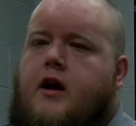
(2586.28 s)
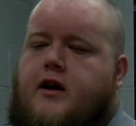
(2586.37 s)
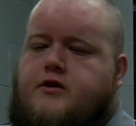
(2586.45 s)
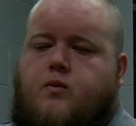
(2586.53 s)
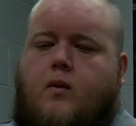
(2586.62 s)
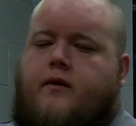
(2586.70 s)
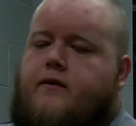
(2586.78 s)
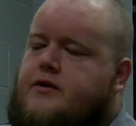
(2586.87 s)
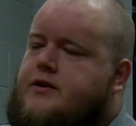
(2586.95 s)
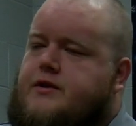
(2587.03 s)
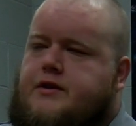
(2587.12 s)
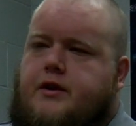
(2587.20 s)
It's 1
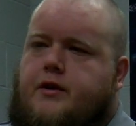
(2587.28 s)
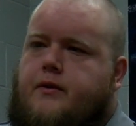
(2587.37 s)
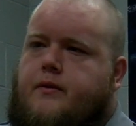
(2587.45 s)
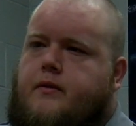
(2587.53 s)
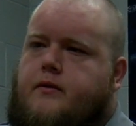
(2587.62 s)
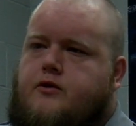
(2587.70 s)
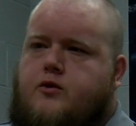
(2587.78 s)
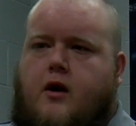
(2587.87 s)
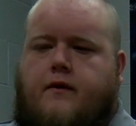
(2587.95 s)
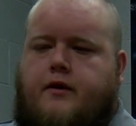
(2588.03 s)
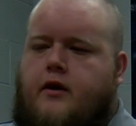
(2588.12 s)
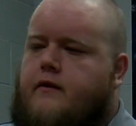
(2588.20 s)
versus 2,
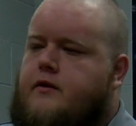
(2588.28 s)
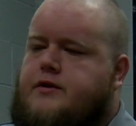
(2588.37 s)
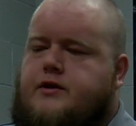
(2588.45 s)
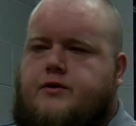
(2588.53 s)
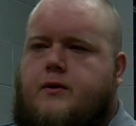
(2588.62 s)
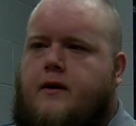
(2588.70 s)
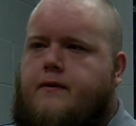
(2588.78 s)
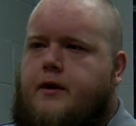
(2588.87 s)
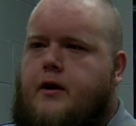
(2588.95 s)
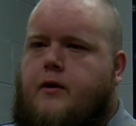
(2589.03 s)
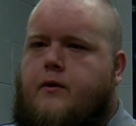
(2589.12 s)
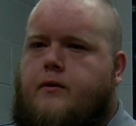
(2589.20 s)
12-0 versus
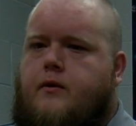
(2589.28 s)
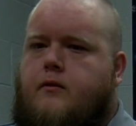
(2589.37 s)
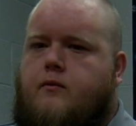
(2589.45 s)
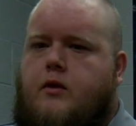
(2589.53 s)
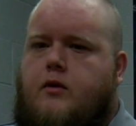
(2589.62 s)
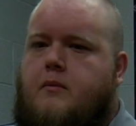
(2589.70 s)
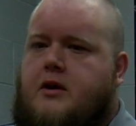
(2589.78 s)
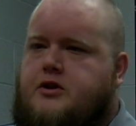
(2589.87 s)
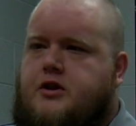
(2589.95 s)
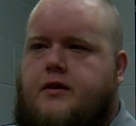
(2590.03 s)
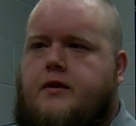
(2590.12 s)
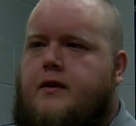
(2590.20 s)
12-0. You
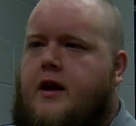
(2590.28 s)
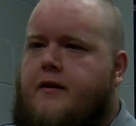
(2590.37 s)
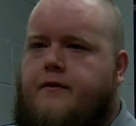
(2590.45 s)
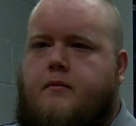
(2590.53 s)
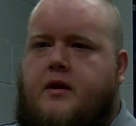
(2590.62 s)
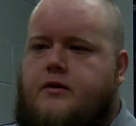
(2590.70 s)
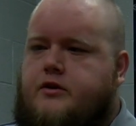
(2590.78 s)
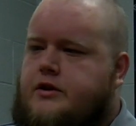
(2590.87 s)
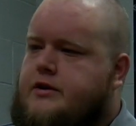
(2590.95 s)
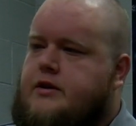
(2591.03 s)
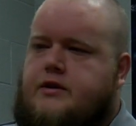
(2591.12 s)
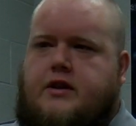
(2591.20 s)
mentioned they've been
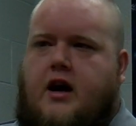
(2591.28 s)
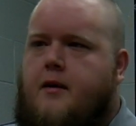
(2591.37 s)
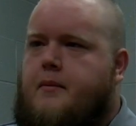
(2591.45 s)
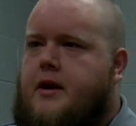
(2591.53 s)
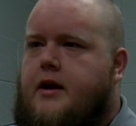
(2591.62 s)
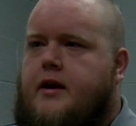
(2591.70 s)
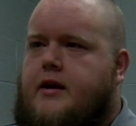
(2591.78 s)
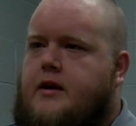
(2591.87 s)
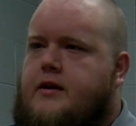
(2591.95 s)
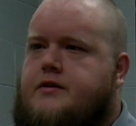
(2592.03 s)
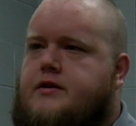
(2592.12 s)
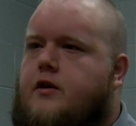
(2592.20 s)
just as dominant
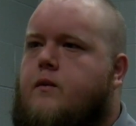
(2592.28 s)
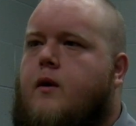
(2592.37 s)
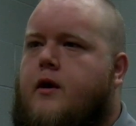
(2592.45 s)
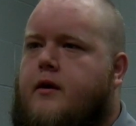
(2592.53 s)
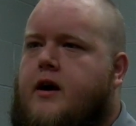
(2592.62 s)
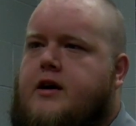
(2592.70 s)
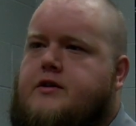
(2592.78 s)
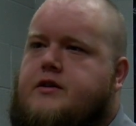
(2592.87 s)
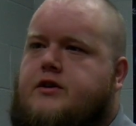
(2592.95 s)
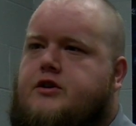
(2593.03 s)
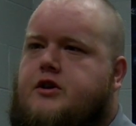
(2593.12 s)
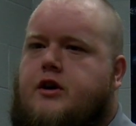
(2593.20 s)
as Stillwater has
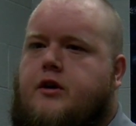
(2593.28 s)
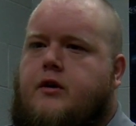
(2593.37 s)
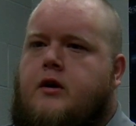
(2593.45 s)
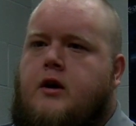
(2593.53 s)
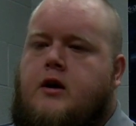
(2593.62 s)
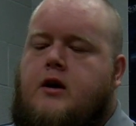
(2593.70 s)
this year.